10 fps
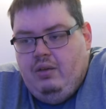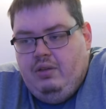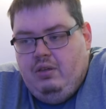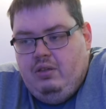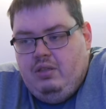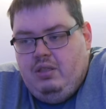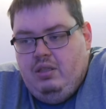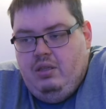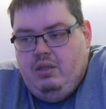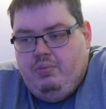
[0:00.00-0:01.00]
There's
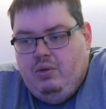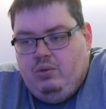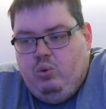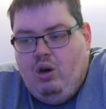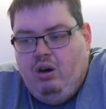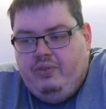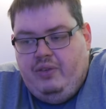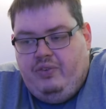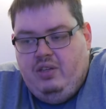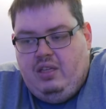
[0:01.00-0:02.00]
about 12
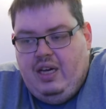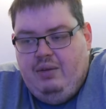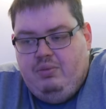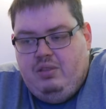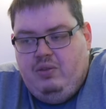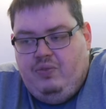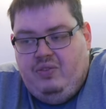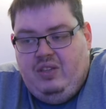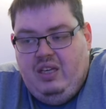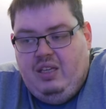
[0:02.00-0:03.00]
different types to
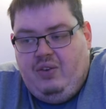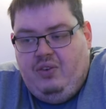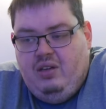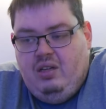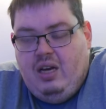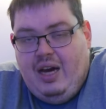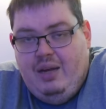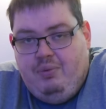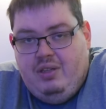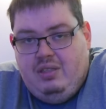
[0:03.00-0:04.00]
15 different
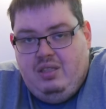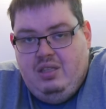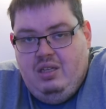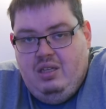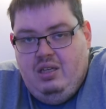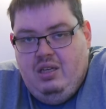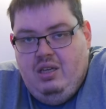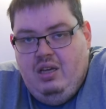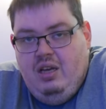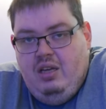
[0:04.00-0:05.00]
hybrids.
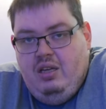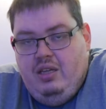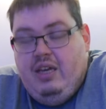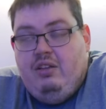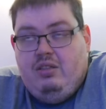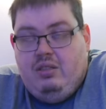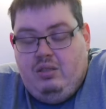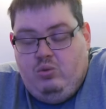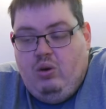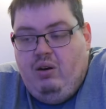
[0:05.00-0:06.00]
Yeah, there's
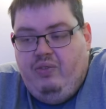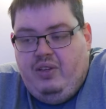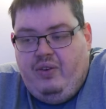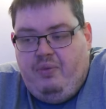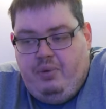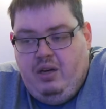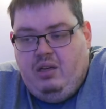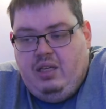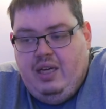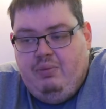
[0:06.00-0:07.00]
12 different pure
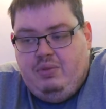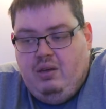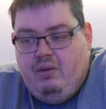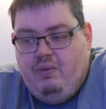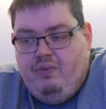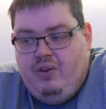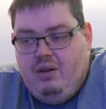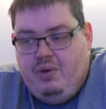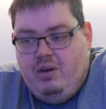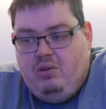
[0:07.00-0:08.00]
types of
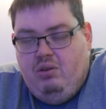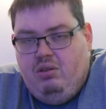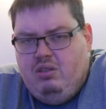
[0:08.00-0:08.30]
marigold.